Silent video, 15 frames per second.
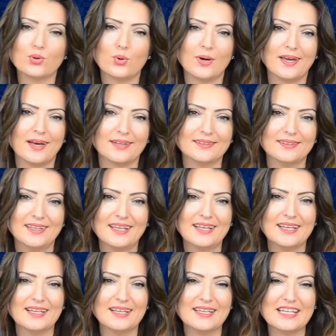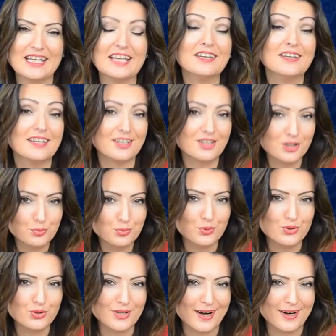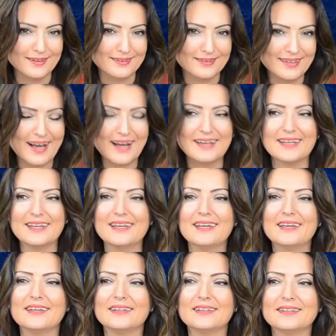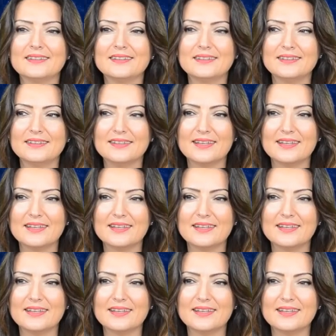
important radical changes such as revolution